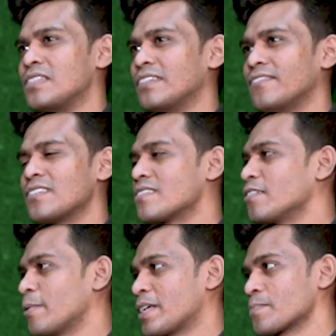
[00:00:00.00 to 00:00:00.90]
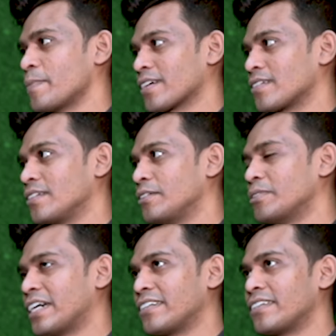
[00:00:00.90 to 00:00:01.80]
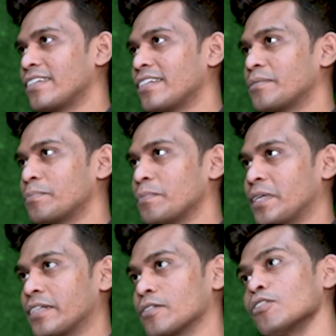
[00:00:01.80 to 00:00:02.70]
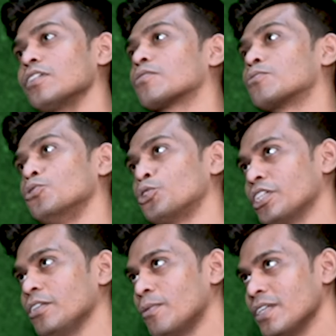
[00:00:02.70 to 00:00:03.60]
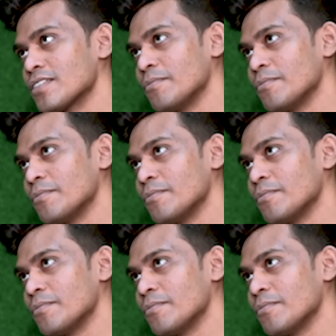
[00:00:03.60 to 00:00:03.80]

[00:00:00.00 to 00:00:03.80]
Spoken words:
defensive aspect, United er mane not the crucial ones